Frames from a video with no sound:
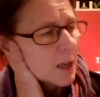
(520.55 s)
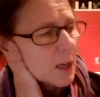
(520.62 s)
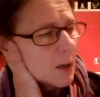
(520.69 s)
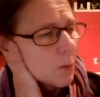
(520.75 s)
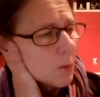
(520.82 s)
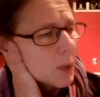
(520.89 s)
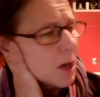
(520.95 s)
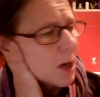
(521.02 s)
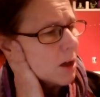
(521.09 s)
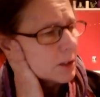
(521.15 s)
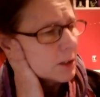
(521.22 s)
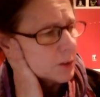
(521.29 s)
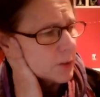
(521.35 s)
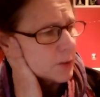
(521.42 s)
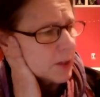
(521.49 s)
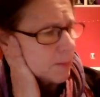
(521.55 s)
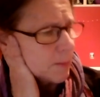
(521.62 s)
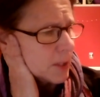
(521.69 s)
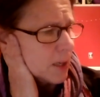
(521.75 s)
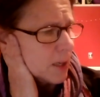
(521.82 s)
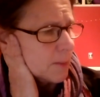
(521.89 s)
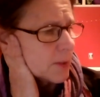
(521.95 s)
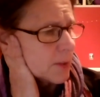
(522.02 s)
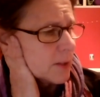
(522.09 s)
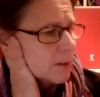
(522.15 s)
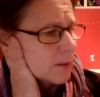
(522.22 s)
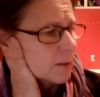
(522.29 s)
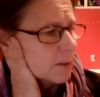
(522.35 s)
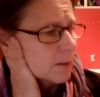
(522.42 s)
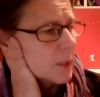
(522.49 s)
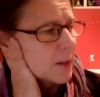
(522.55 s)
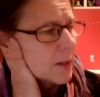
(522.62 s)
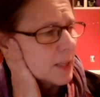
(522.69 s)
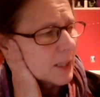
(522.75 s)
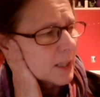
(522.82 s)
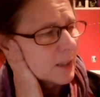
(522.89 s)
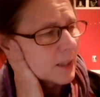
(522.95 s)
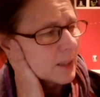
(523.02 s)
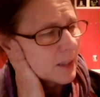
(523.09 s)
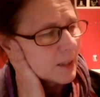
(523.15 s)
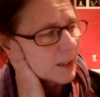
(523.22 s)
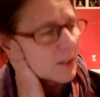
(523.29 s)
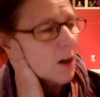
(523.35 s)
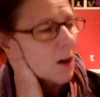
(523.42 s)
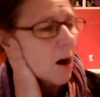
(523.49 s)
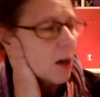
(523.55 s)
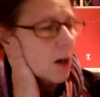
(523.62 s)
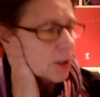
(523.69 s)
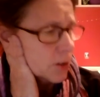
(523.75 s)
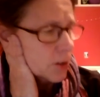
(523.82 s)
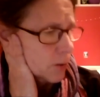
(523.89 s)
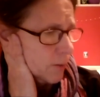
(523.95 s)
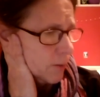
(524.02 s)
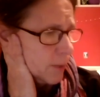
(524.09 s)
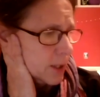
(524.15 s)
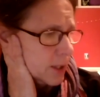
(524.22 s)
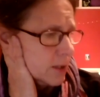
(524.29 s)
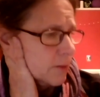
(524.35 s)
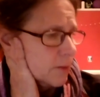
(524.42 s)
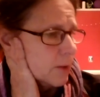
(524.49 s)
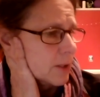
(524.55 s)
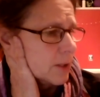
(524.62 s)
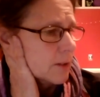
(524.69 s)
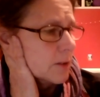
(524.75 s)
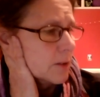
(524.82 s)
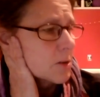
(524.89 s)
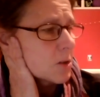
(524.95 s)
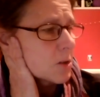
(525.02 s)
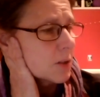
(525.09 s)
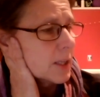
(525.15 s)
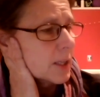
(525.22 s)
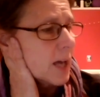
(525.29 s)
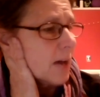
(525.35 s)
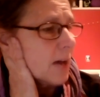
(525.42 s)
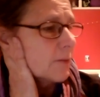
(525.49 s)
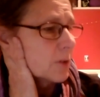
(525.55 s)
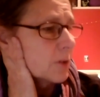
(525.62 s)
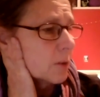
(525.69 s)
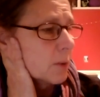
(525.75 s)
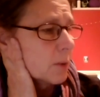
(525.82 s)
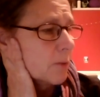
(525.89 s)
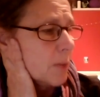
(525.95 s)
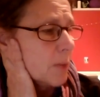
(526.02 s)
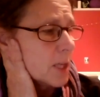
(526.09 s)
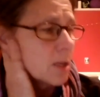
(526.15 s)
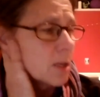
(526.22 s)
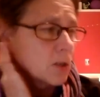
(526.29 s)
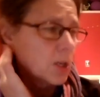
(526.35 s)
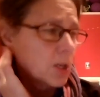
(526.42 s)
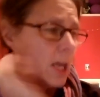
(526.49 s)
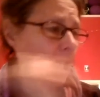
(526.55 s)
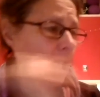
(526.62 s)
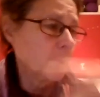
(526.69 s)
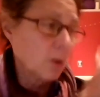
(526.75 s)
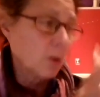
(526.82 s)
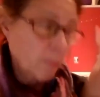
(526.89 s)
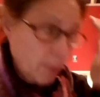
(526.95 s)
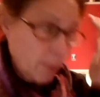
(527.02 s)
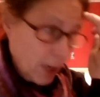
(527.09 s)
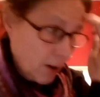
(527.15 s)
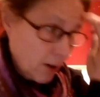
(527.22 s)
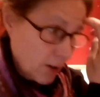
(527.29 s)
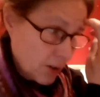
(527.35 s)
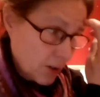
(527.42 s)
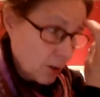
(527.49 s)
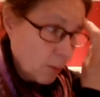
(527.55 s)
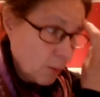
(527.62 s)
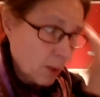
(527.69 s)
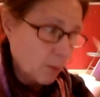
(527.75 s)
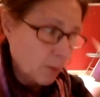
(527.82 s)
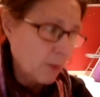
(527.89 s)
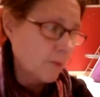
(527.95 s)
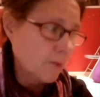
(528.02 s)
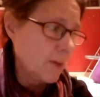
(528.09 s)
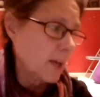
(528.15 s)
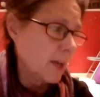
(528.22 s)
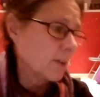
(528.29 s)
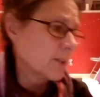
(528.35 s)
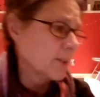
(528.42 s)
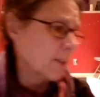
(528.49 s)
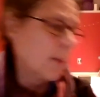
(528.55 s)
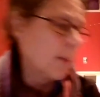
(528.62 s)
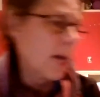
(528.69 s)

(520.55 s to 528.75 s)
We all do sometimes. We think it ought to have been different, usually after we've been shamed or embarrassed or when we've failed somehow.